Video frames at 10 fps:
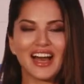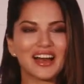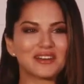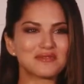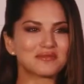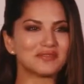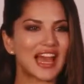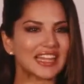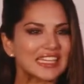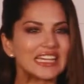
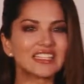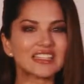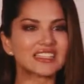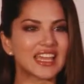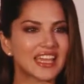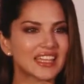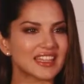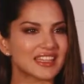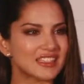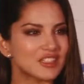At the end of the
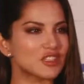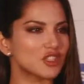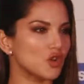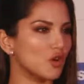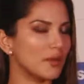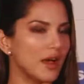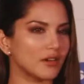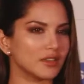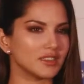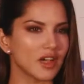day, this is a show
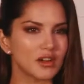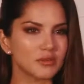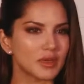about young